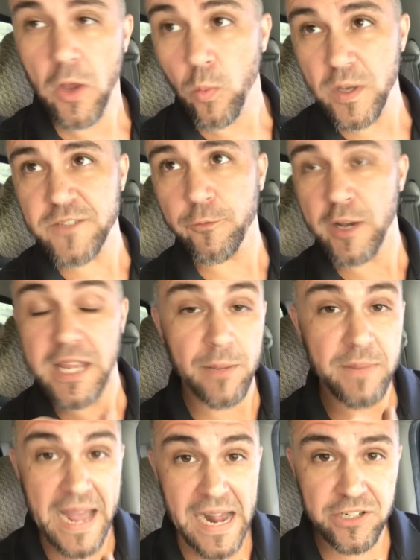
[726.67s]
was for
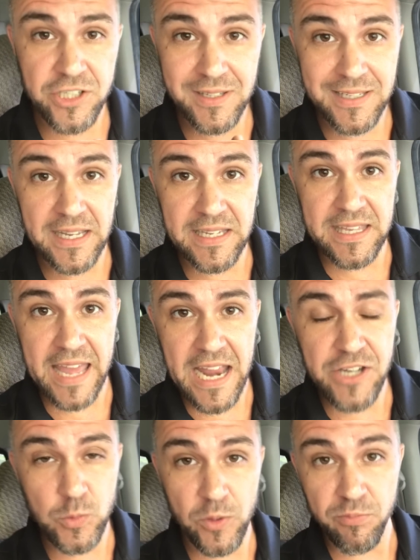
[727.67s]
him to actually
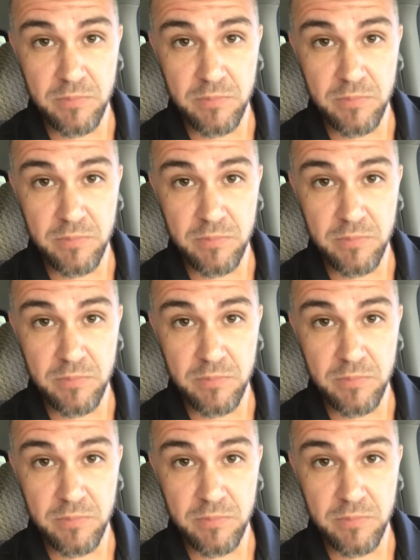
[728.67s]
engage with